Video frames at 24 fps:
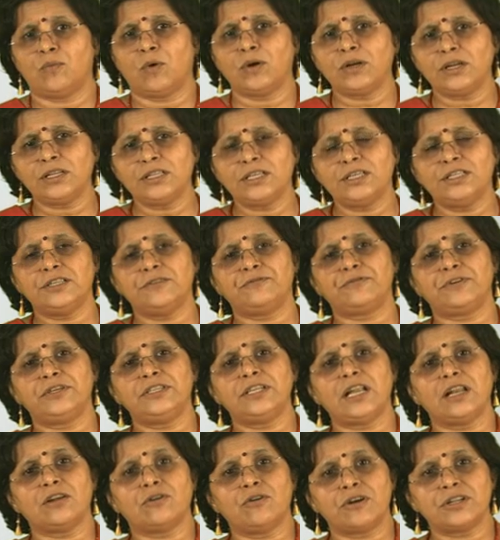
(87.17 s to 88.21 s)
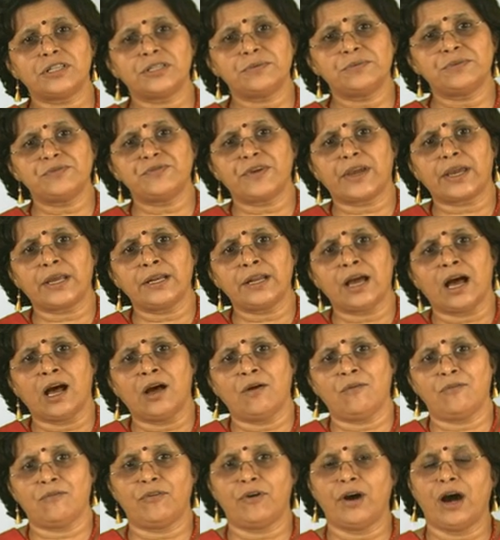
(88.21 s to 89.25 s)
are the different algorithms we can have,
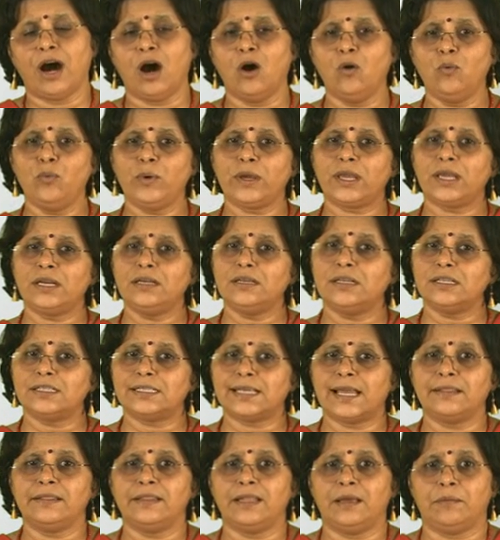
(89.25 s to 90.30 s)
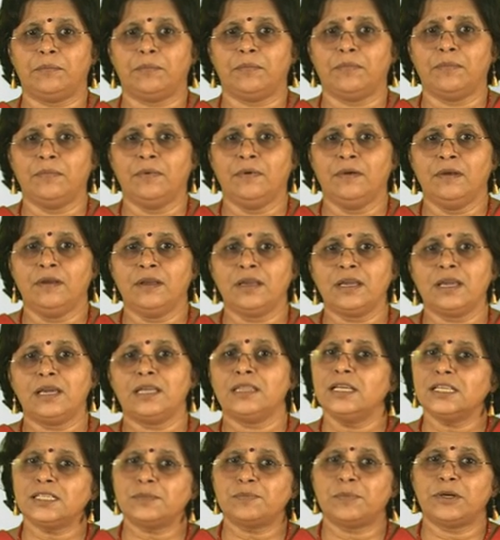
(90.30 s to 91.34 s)
how we can design them. In
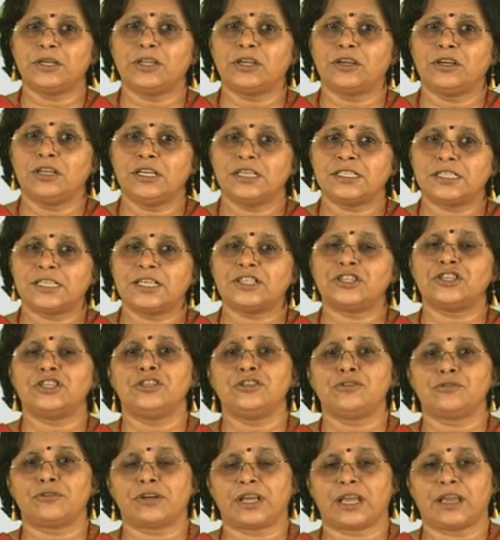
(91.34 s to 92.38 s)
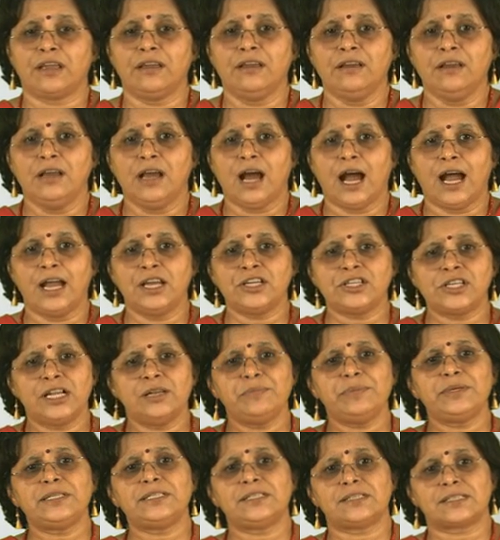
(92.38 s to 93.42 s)
this particular session today, I shall
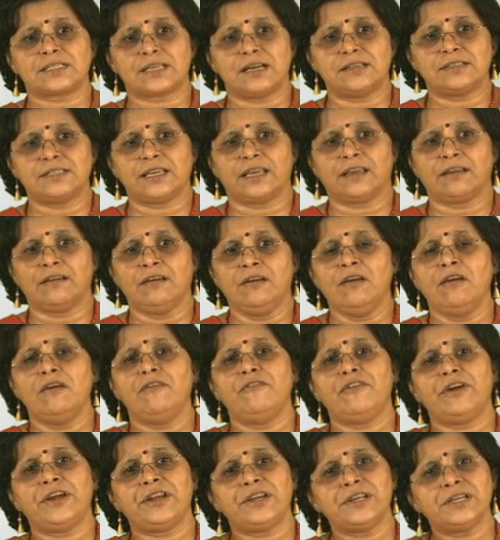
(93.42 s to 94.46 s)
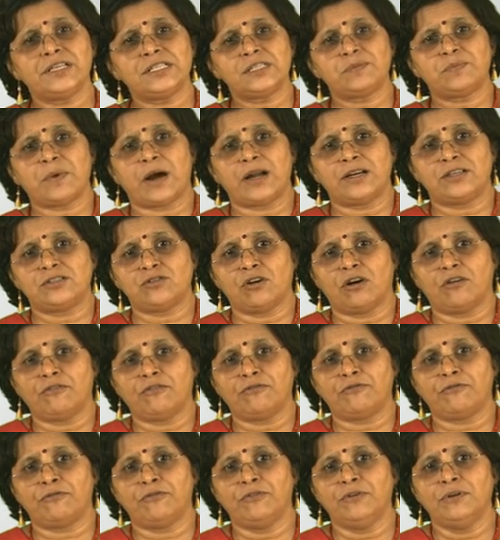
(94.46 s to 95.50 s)
be discussing various parts
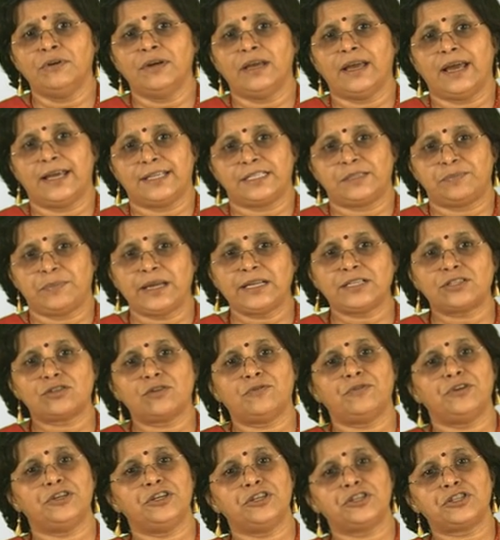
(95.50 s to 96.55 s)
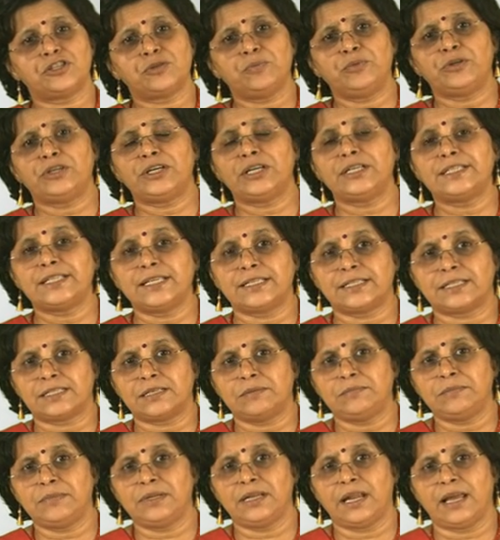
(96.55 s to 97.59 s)
of aspects of a distributed
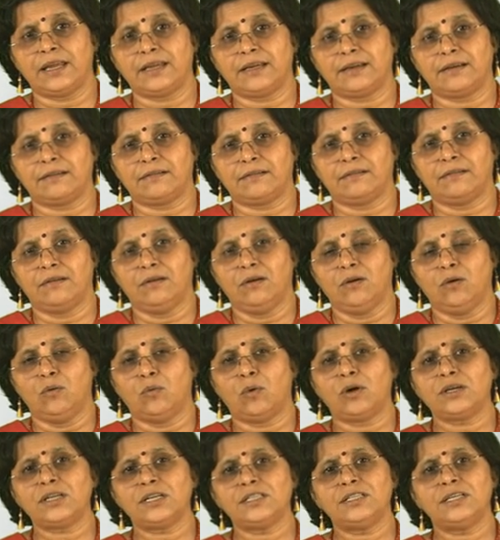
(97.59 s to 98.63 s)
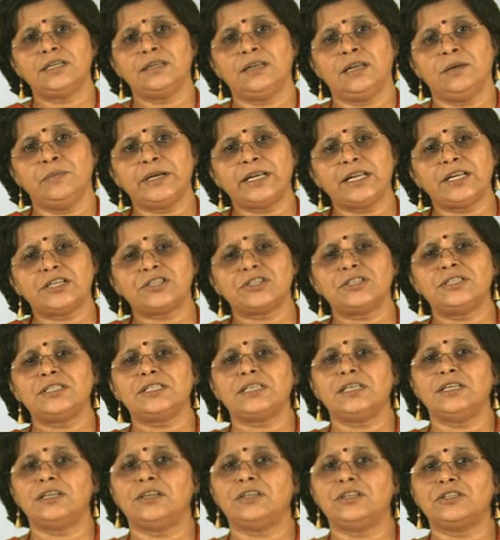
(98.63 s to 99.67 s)
system, like what are the limitations in
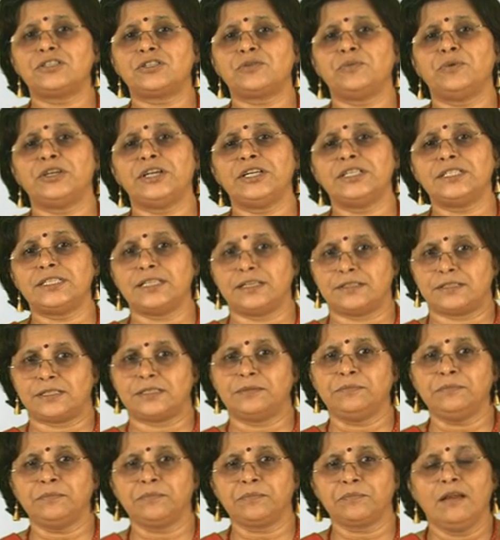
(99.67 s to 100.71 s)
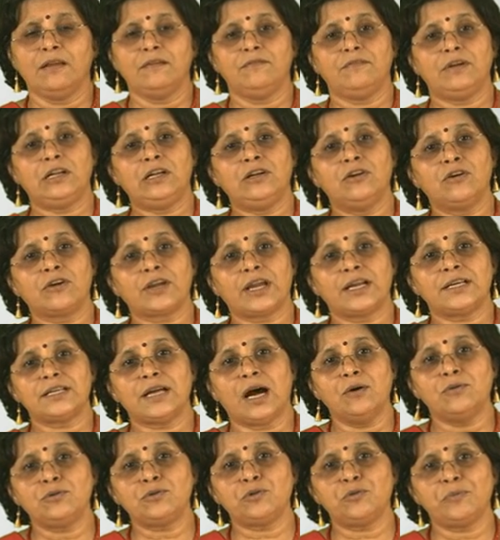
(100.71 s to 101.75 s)
a distributed system. We'll look at
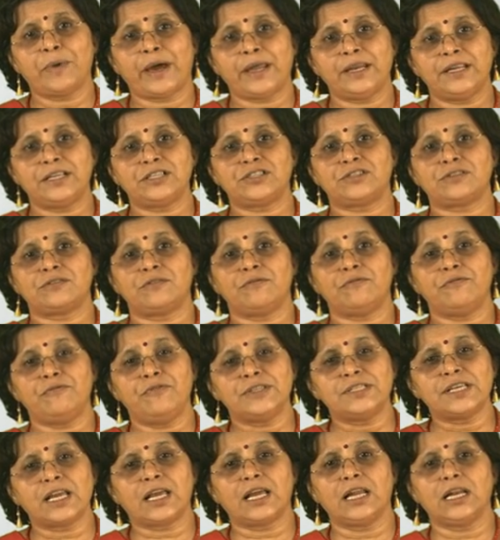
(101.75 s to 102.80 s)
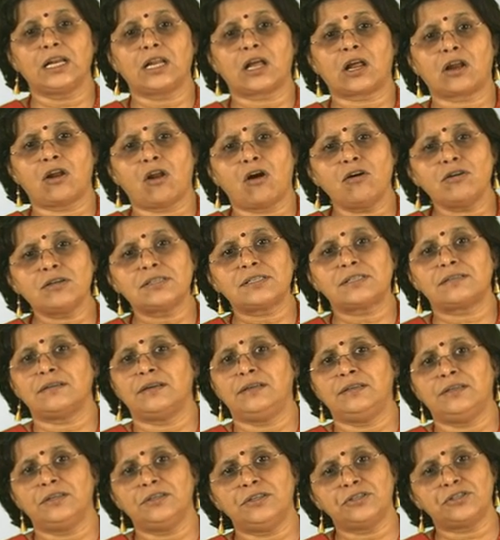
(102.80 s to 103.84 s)
how to manage physical clocks in
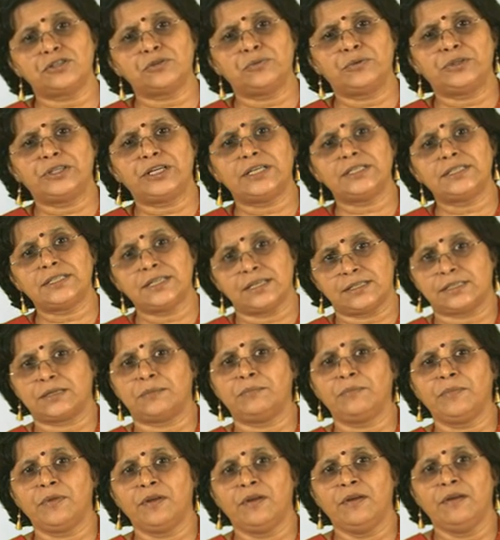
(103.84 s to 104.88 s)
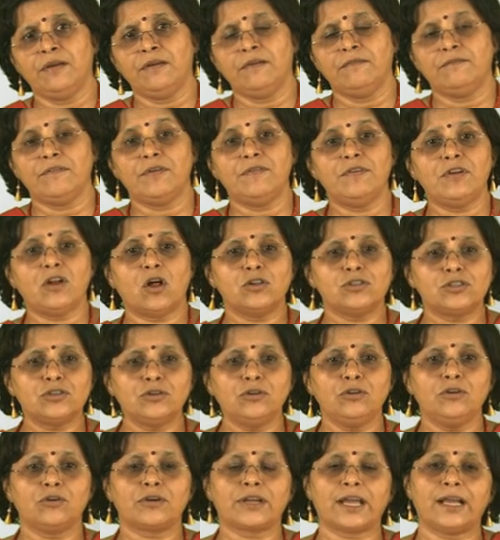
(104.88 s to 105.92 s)
a distributed system. We will also
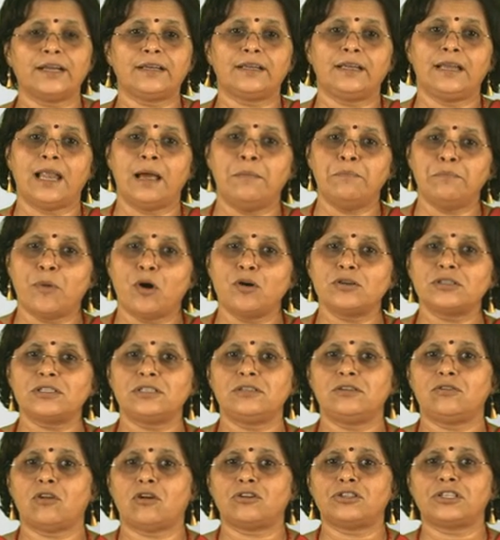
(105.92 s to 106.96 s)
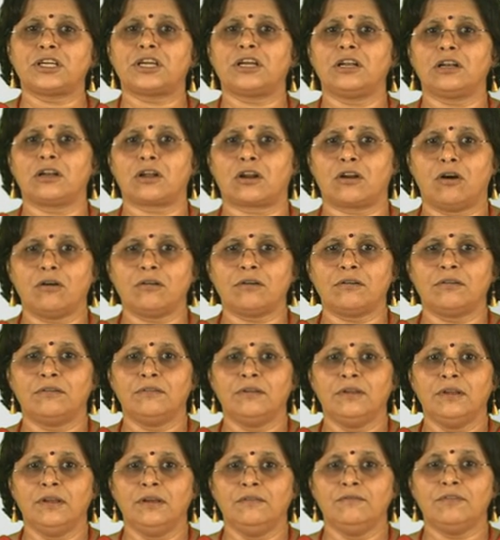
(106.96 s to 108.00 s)
look at Lamport's logical clock.
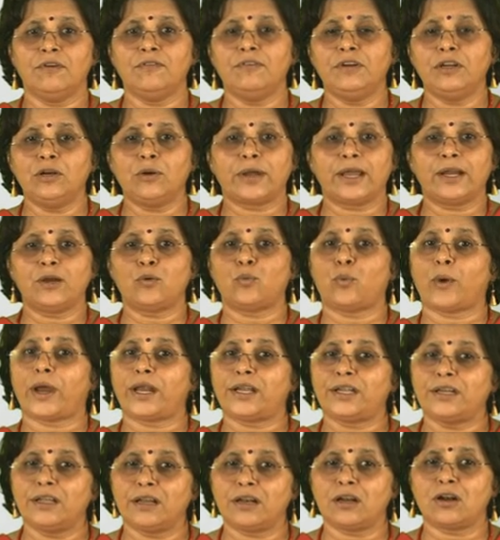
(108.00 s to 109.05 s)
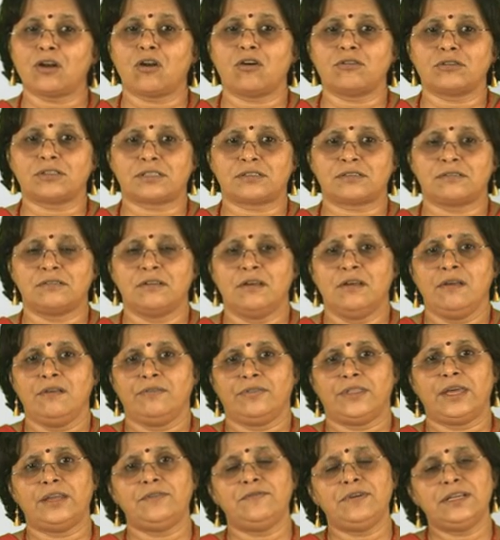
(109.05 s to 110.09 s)
We will look at vector clocks.
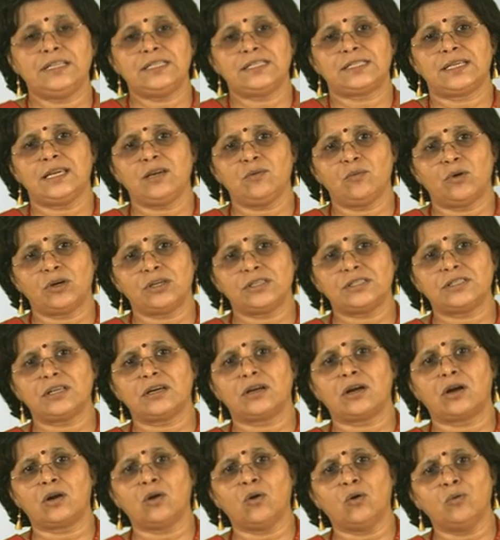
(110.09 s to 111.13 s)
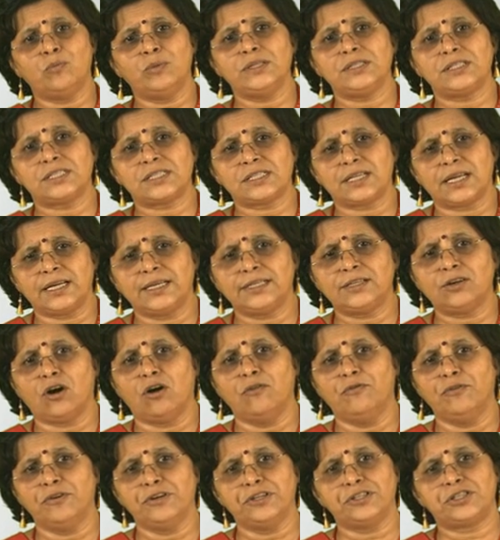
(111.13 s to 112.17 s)
Then we'll see what is the global state of
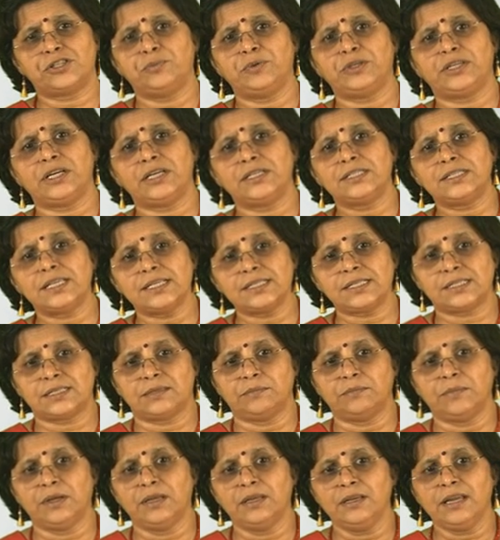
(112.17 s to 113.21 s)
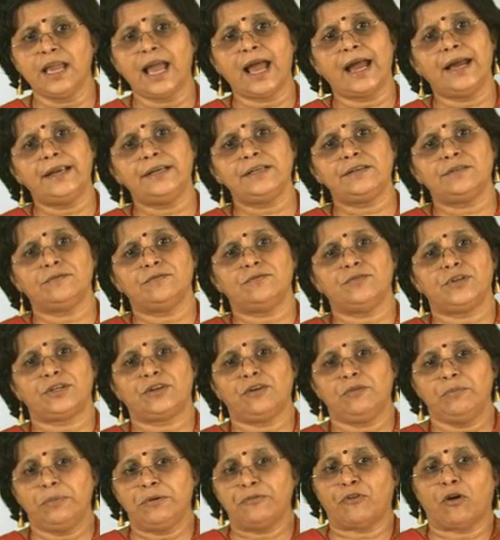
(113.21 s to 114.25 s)
a distributed system, and it will
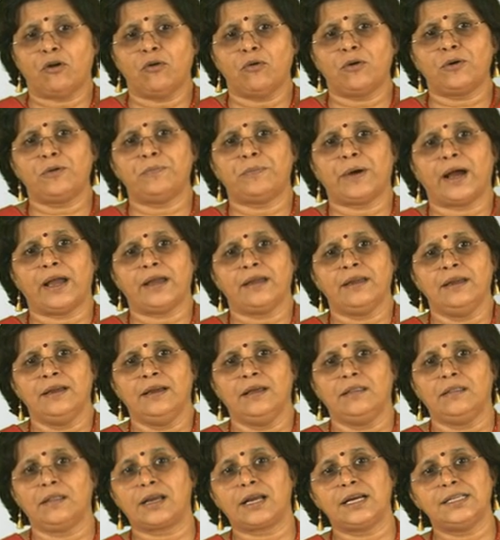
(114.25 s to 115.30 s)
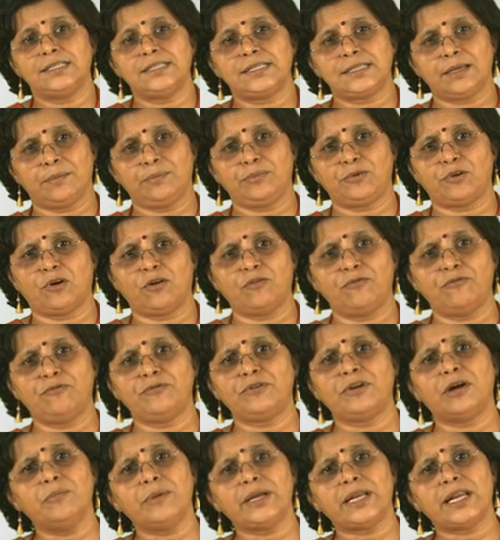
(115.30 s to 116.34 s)
be followed by the concept of
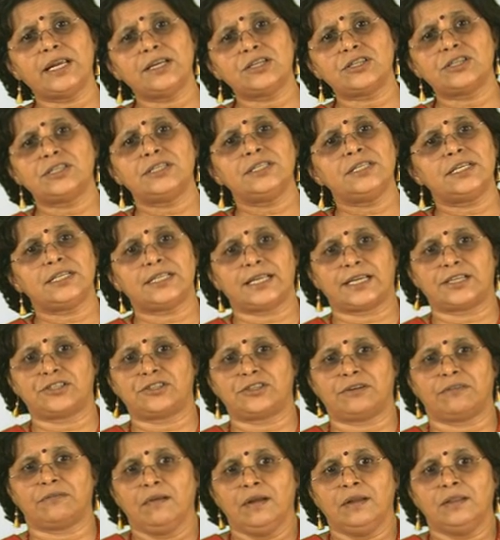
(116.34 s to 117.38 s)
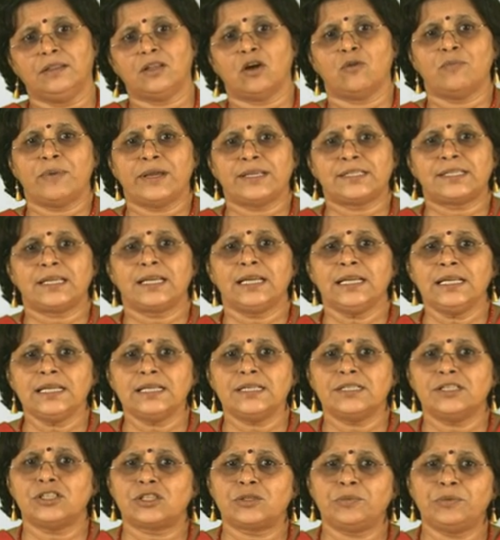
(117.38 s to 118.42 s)
termination detection. Now basically a
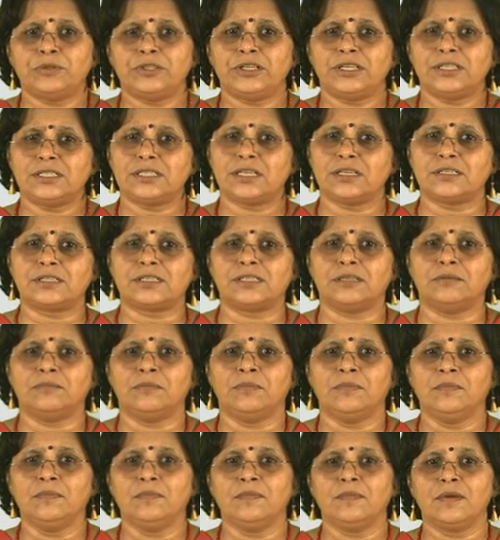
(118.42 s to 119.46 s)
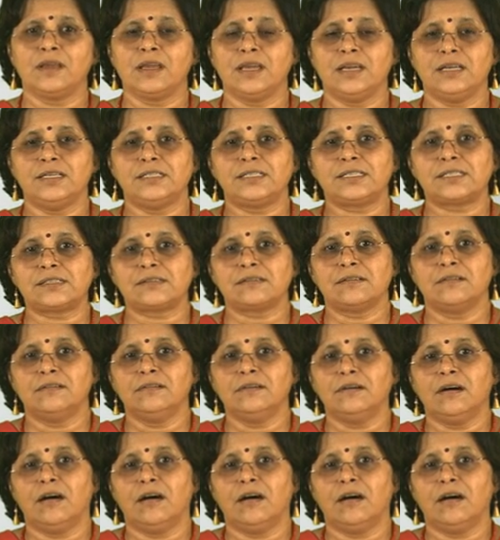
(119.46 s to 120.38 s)
distributed system is a